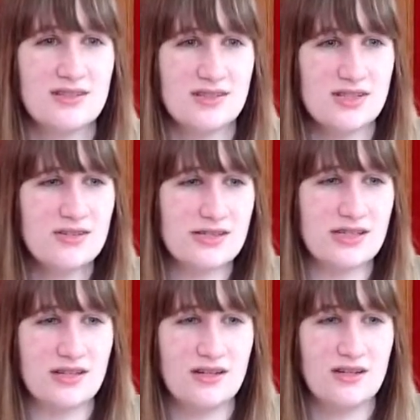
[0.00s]

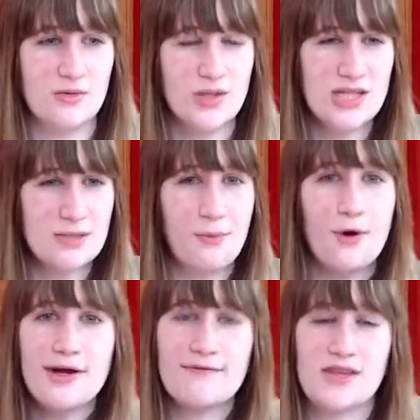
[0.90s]
Seriously, what's the
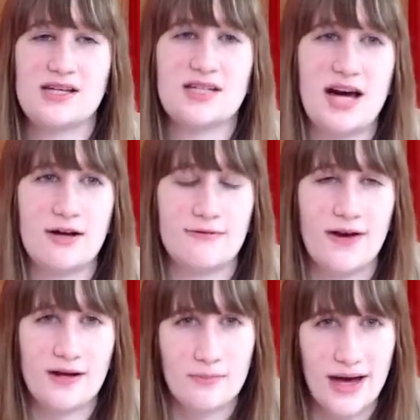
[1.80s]
point of the entire
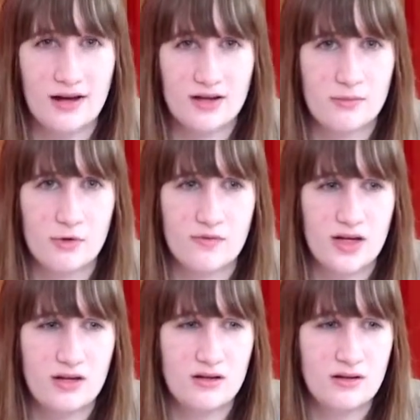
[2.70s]
final battle in the
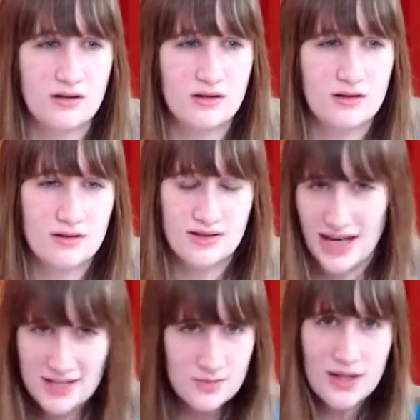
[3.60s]
movie?
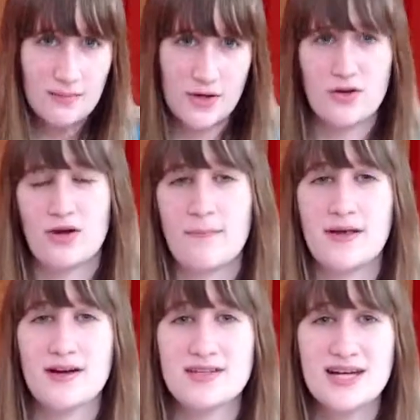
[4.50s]
That's what I'm wondering,
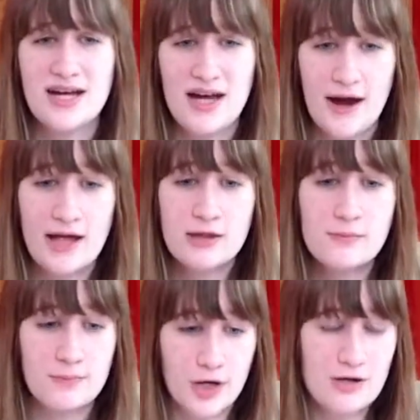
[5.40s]
because in the
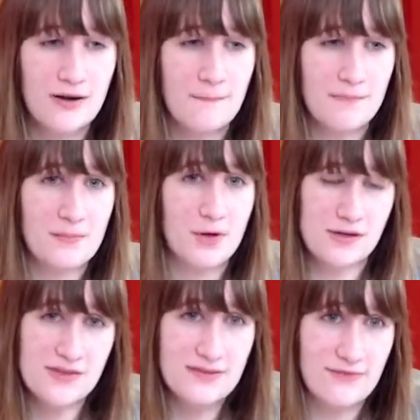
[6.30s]
book, the point
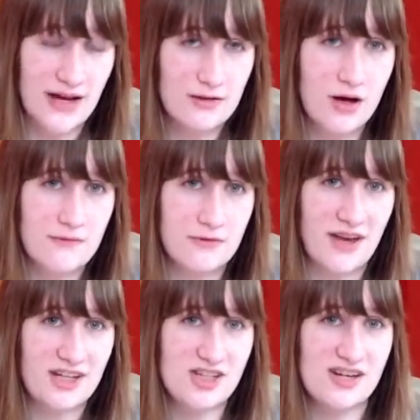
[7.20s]
of the final
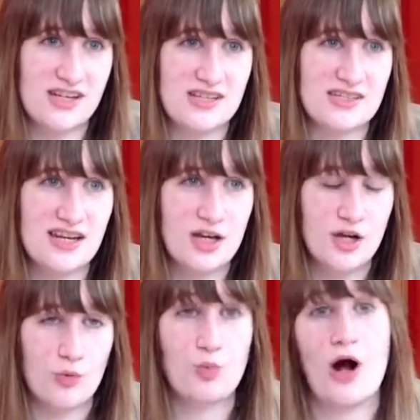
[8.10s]
confirmation is,
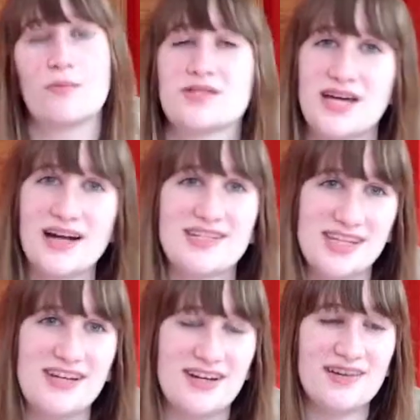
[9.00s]
well, besides
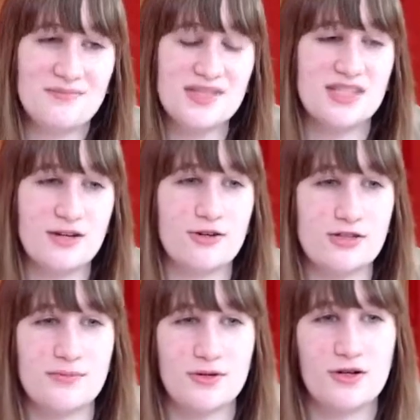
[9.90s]
the
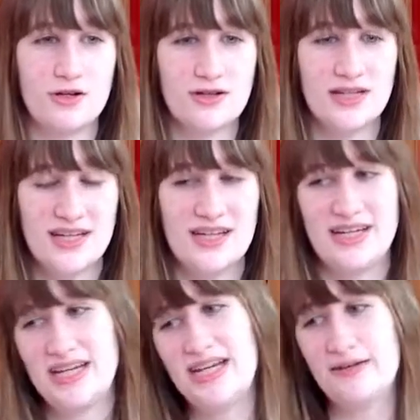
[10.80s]
stereotypical
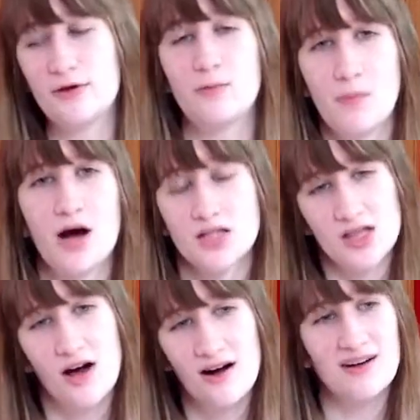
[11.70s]
evil
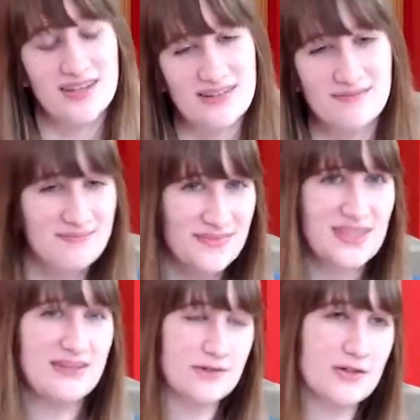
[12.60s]
monologue and
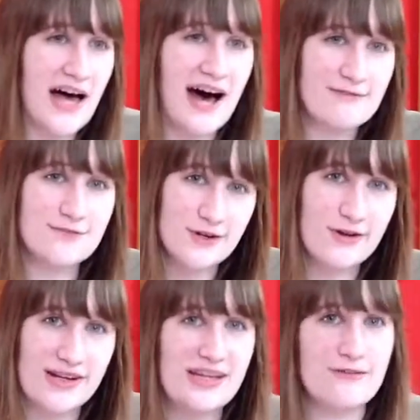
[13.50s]
evil laughter
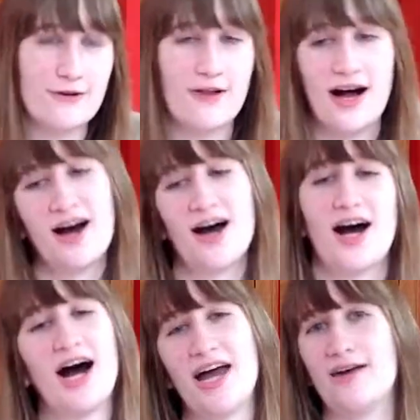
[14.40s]
and evil ha ha
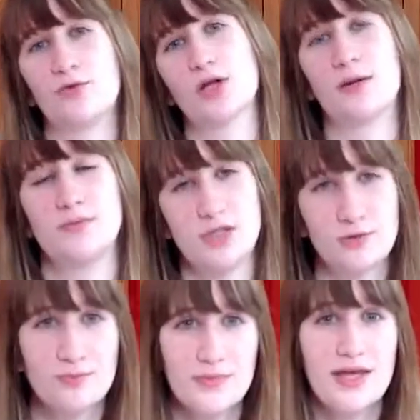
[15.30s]
ha, I have one up to
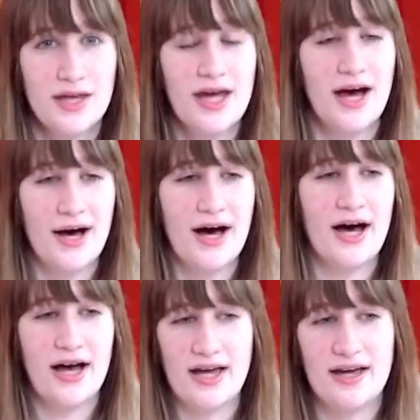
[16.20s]
you,
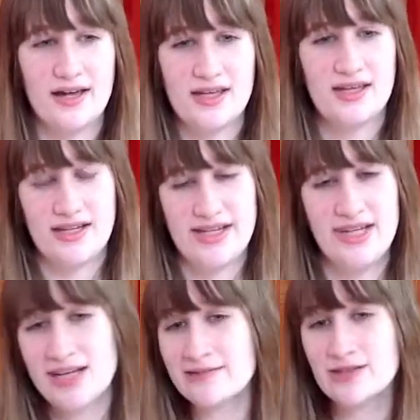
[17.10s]

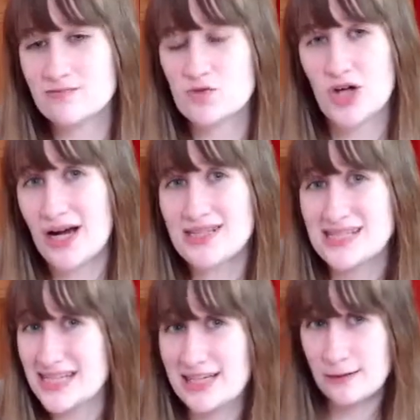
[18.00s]
he tries
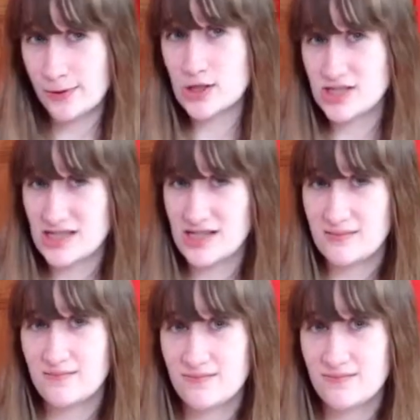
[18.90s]
to kill Percy.